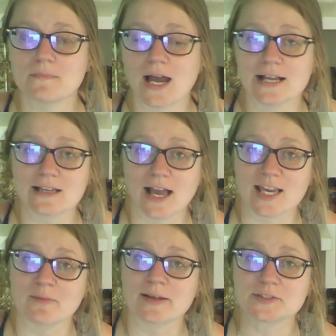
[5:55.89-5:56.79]
I
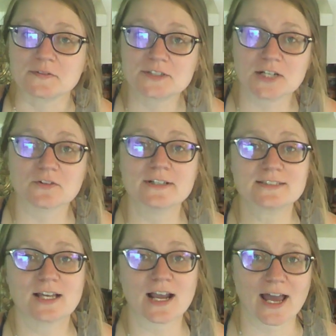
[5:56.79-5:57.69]
gave myself
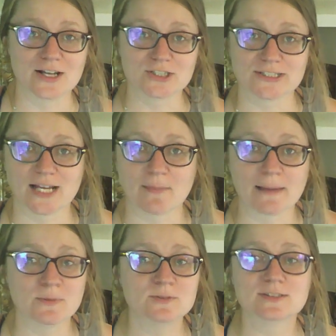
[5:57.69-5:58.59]
steroids, kind of shut down my
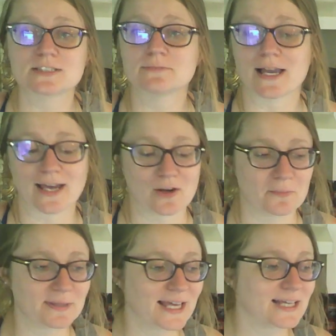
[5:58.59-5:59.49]
immune system. I got
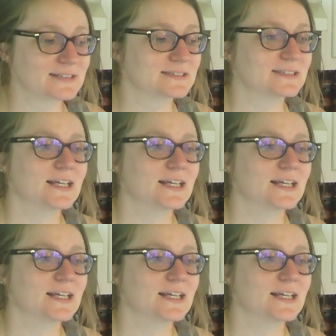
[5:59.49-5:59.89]
on planes.